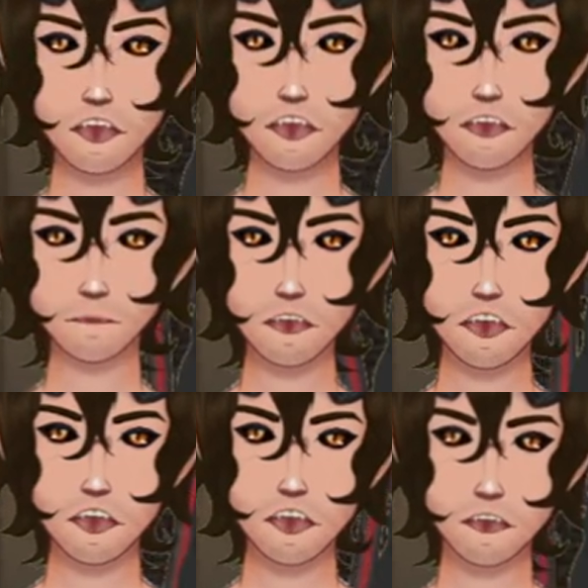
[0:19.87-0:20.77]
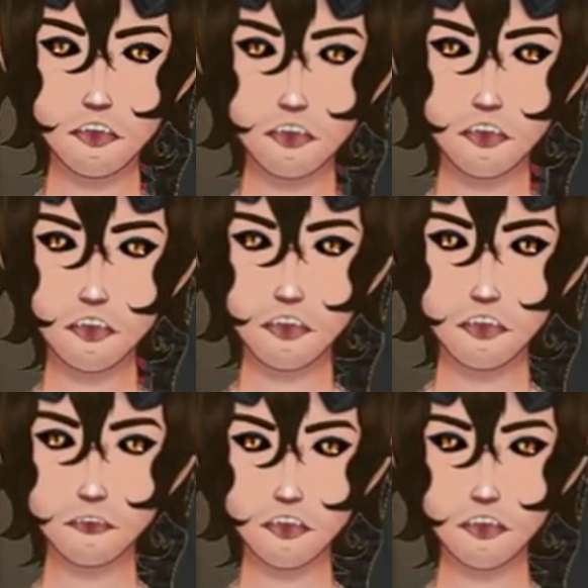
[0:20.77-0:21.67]
No fucking way!
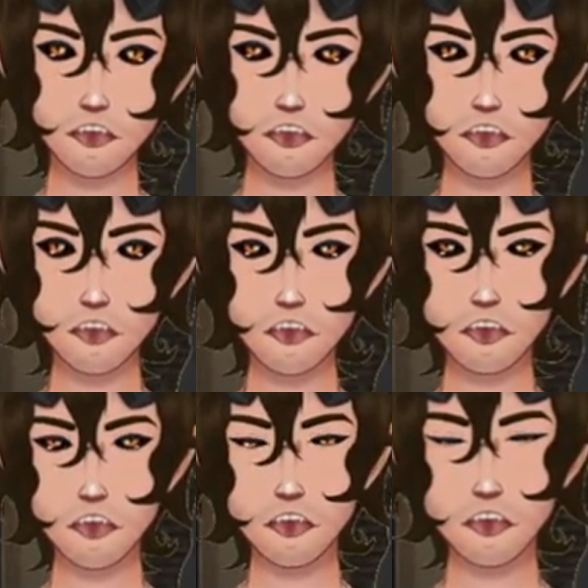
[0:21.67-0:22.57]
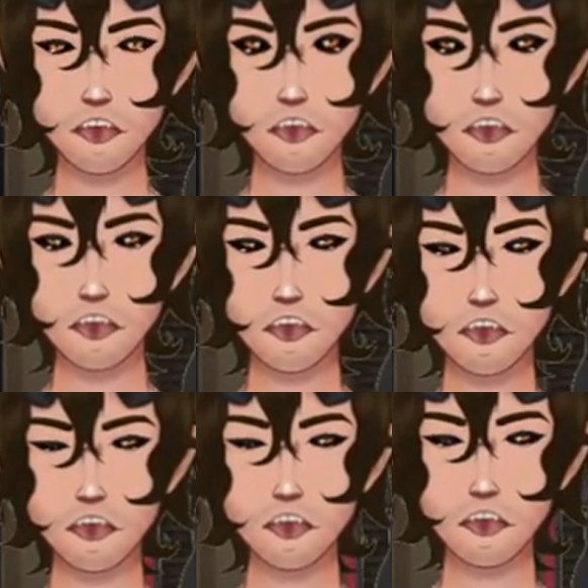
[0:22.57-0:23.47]
No way you can just
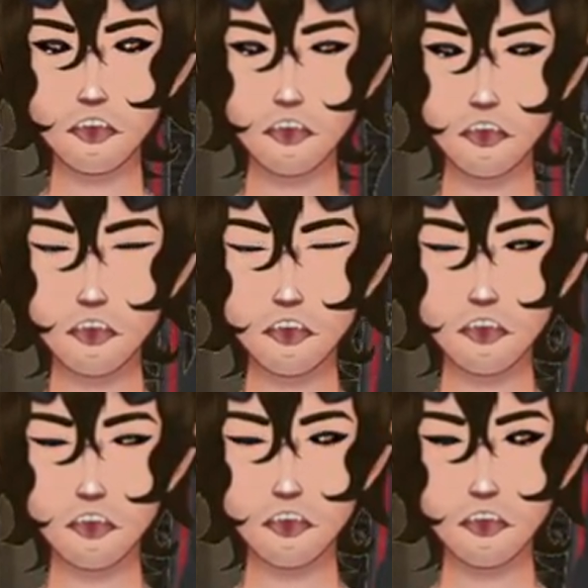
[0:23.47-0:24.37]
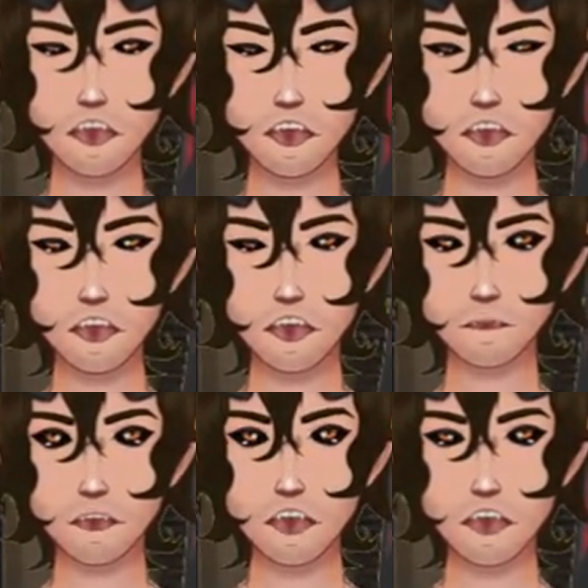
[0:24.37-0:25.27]
actually kick a short
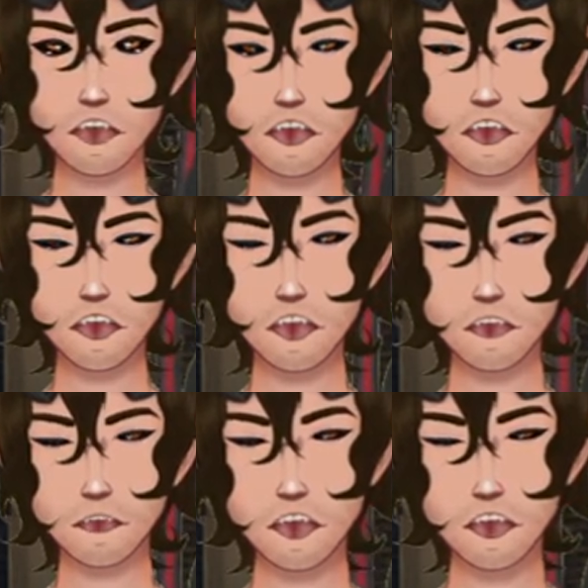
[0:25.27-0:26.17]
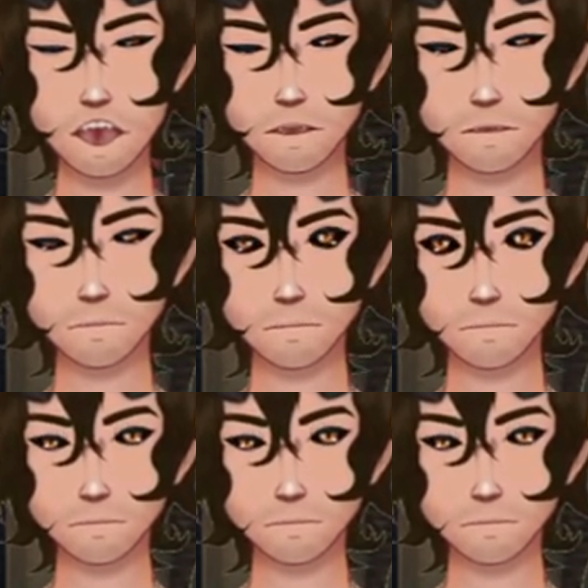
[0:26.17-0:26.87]
person into Nothing his fucking